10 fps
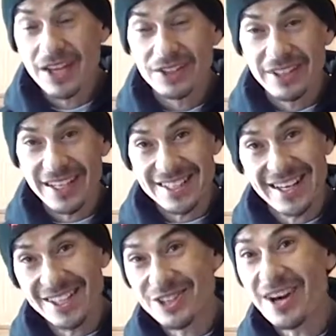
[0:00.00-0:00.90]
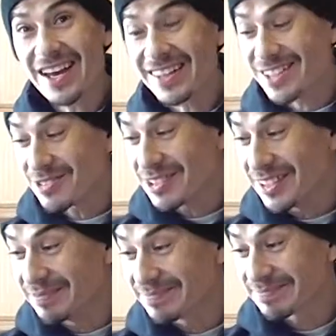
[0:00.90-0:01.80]
gotta try this
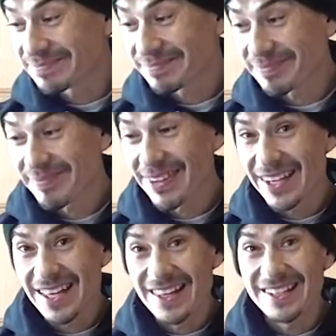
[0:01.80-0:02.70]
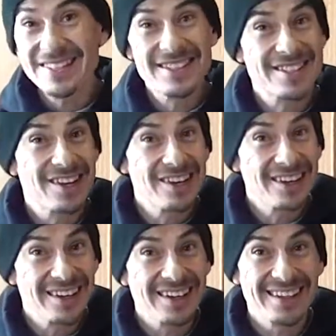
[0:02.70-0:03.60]
one. This is
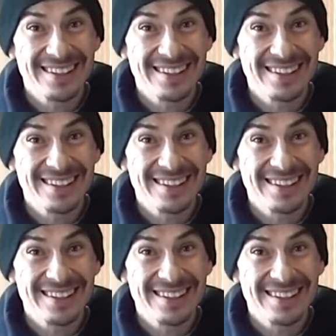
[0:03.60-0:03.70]
good.